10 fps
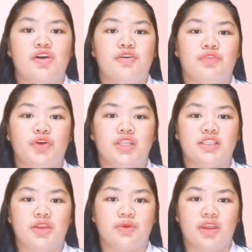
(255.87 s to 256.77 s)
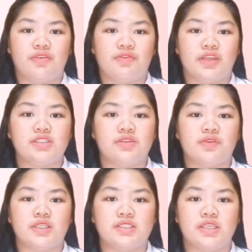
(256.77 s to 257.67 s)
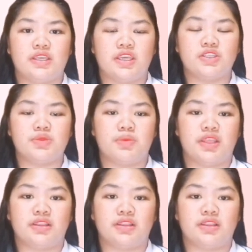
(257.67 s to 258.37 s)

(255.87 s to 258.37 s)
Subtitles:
for the direct face-to-face engagement